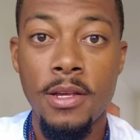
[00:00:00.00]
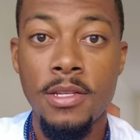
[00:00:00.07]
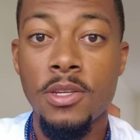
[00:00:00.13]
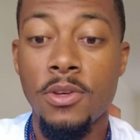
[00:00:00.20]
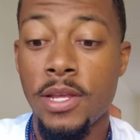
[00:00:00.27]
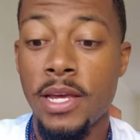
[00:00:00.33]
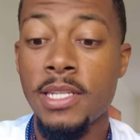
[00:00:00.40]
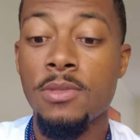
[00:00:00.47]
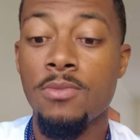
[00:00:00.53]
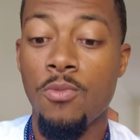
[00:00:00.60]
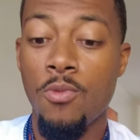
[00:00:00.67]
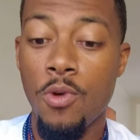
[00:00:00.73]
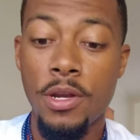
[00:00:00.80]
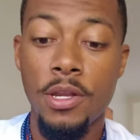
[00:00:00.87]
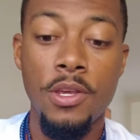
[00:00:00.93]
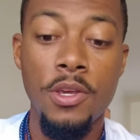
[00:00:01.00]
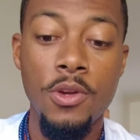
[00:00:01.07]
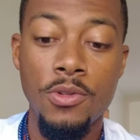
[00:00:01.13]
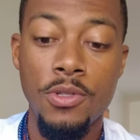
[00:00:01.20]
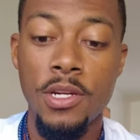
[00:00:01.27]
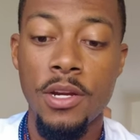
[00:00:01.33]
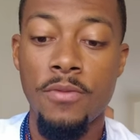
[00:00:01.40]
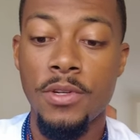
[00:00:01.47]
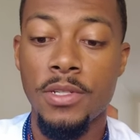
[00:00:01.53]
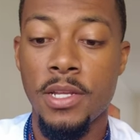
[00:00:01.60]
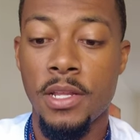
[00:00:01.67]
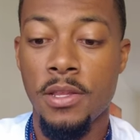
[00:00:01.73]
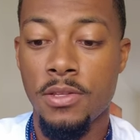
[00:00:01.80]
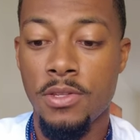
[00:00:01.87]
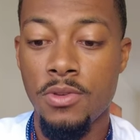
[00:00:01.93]
So that's one huge difference
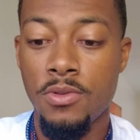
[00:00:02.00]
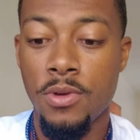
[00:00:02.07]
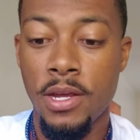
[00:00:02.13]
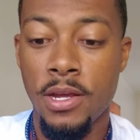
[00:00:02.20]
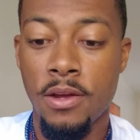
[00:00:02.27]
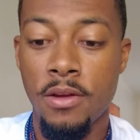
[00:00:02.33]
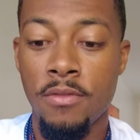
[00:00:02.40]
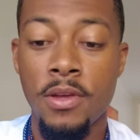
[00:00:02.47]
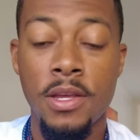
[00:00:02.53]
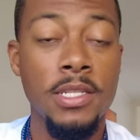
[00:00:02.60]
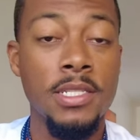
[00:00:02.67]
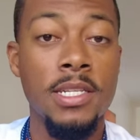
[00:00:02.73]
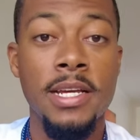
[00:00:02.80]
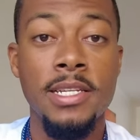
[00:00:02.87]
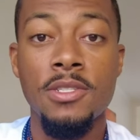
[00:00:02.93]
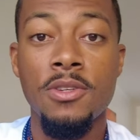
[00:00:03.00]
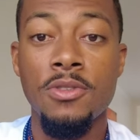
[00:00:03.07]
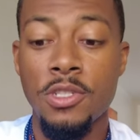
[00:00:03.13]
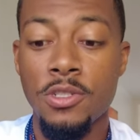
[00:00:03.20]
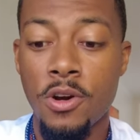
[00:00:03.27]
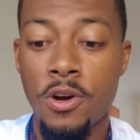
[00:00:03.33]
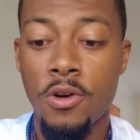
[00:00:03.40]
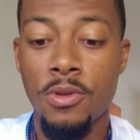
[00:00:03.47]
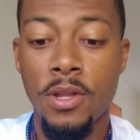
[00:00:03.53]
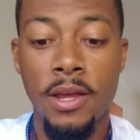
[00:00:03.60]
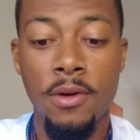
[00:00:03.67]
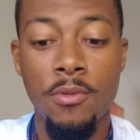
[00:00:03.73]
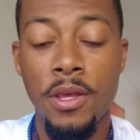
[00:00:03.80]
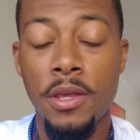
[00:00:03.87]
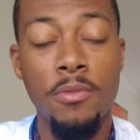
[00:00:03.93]
that the two have. It's not so strong
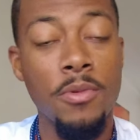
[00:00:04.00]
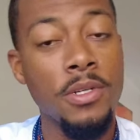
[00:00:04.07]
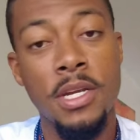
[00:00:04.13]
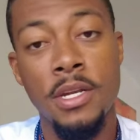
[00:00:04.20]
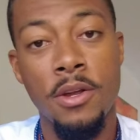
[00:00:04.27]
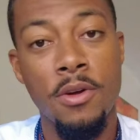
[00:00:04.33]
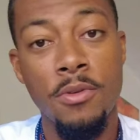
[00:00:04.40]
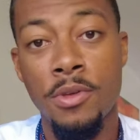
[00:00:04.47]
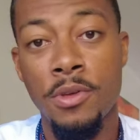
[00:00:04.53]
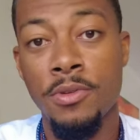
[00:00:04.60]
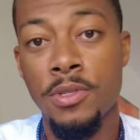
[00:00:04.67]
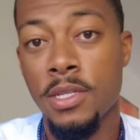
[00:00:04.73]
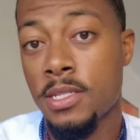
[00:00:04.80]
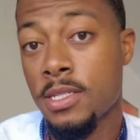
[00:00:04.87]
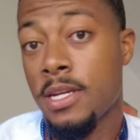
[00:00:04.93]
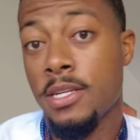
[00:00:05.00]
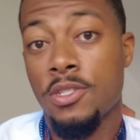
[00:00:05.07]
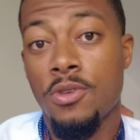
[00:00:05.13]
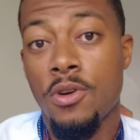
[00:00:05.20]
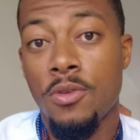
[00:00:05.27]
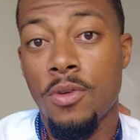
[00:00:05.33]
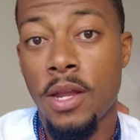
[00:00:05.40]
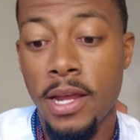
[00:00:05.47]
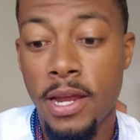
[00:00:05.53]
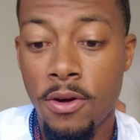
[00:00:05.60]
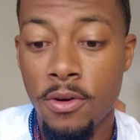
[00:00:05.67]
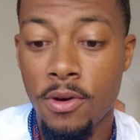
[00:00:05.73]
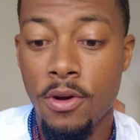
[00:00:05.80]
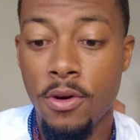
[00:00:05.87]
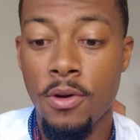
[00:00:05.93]
like weed, which I don't use, and it's not strong like
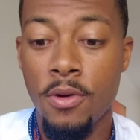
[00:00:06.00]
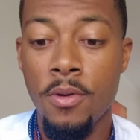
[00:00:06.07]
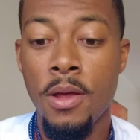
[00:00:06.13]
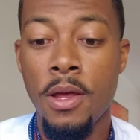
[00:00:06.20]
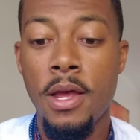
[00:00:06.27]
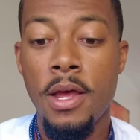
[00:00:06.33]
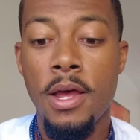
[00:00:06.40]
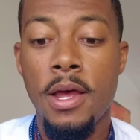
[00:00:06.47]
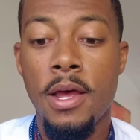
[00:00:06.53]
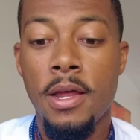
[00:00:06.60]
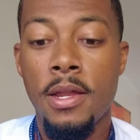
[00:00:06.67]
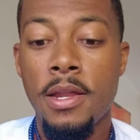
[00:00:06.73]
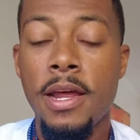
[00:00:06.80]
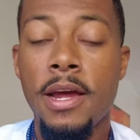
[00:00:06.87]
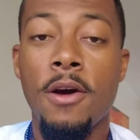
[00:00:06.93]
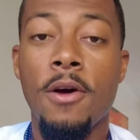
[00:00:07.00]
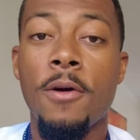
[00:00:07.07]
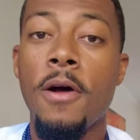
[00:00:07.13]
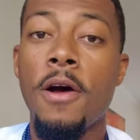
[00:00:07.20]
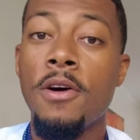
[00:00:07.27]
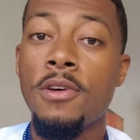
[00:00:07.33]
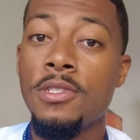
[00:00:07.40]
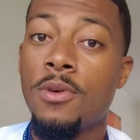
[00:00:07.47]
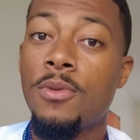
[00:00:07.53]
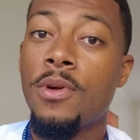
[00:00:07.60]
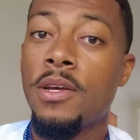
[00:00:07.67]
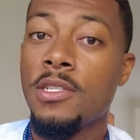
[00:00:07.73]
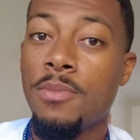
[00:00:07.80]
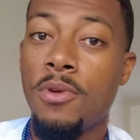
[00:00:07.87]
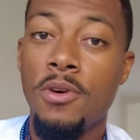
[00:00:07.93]
alcohol. Now, also when
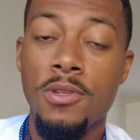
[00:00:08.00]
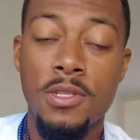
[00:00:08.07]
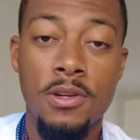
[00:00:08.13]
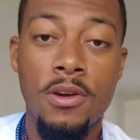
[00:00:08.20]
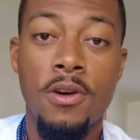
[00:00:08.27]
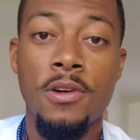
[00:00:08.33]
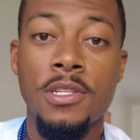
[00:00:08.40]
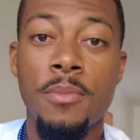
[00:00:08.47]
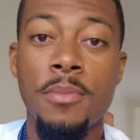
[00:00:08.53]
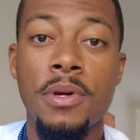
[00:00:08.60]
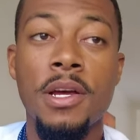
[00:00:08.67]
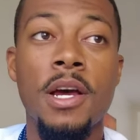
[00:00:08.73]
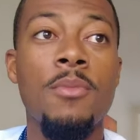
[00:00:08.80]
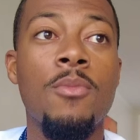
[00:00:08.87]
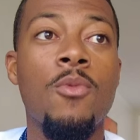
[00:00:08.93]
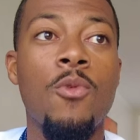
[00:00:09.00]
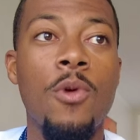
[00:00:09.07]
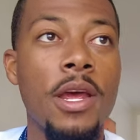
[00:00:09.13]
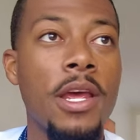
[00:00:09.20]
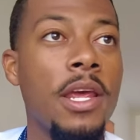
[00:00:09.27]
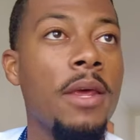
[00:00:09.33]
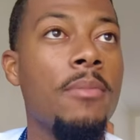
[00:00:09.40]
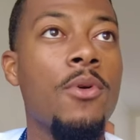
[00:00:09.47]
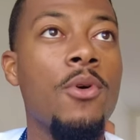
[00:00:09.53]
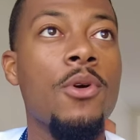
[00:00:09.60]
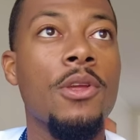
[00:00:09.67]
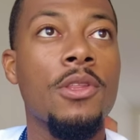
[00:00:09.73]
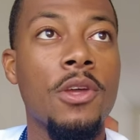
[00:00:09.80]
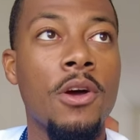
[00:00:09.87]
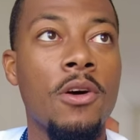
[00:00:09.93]
I smoke cigars, I become way
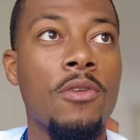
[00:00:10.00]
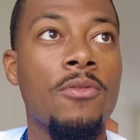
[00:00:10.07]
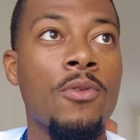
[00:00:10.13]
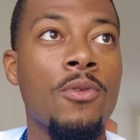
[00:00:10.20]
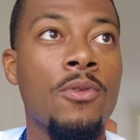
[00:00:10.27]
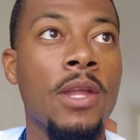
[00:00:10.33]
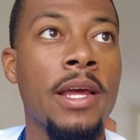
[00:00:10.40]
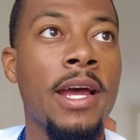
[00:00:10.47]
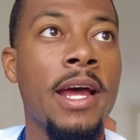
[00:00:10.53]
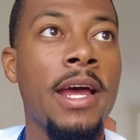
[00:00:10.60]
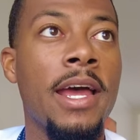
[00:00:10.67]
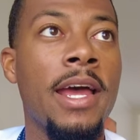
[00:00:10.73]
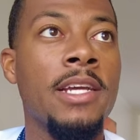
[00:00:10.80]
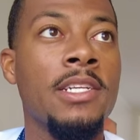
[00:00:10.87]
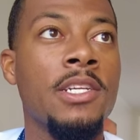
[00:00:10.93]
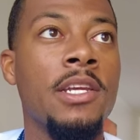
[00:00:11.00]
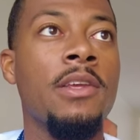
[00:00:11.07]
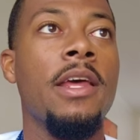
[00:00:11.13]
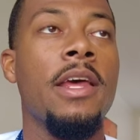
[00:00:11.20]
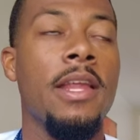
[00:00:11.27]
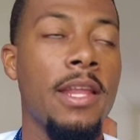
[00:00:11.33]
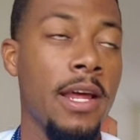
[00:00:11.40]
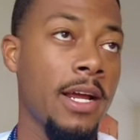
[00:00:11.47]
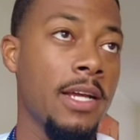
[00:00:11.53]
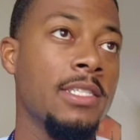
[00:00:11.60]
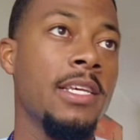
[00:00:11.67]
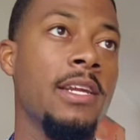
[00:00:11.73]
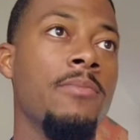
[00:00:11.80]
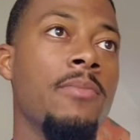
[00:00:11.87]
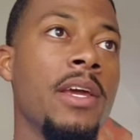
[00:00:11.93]
more thoughtful. Like I actually, like I
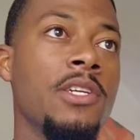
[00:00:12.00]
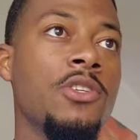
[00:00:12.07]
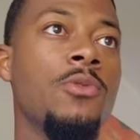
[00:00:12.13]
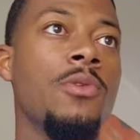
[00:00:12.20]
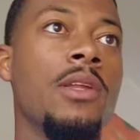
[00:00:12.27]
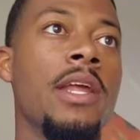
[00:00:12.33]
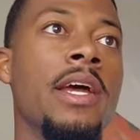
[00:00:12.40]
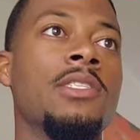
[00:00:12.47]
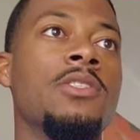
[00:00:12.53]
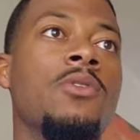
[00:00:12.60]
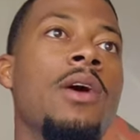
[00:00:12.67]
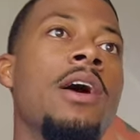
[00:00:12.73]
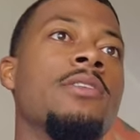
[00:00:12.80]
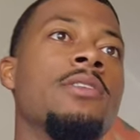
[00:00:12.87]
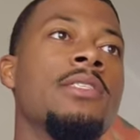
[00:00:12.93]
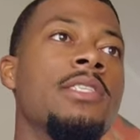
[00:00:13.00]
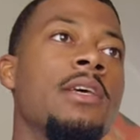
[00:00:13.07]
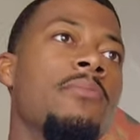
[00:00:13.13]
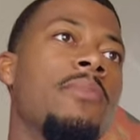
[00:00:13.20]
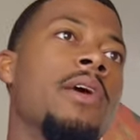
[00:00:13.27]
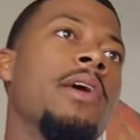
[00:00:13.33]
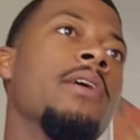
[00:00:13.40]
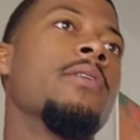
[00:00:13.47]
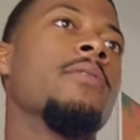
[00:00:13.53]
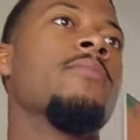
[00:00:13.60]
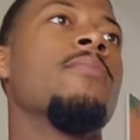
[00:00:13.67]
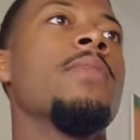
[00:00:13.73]
said, it makes you relax. So I'll sit back